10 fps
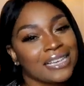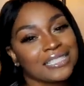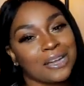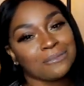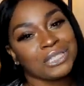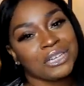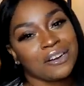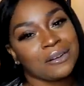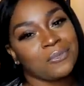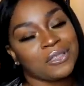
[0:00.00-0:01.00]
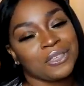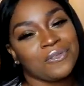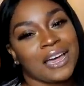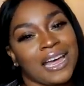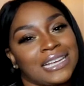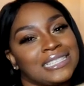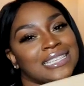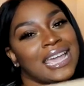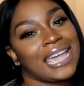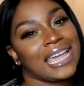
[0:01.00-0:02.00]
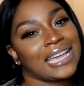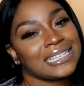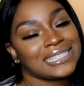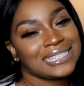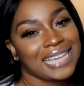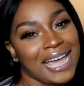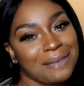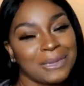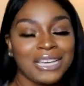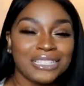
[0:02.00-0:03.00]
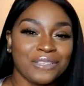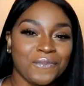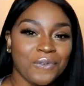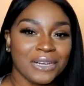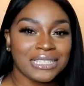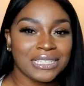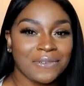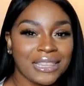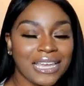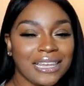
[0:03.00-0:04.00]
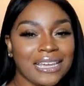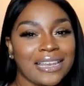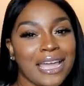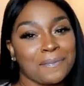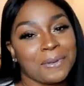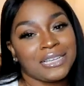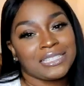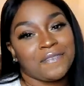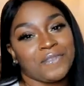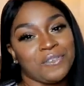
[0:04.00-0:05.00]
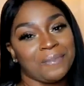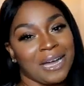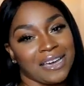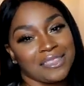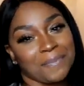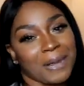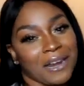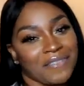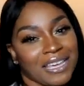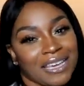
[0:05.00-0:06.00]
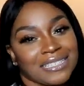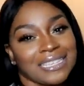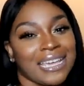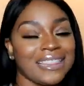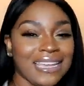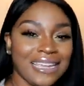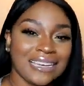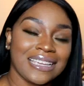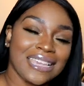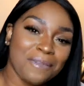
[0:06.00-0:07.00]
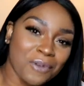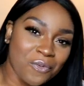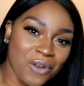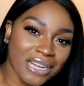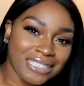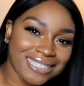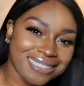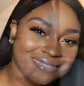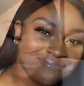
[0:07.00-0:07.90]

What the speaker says: so I'm sharing them with you guys ASAP. So if you want to see what they look like plus a few of my other pair of Uggs, then keep on watching.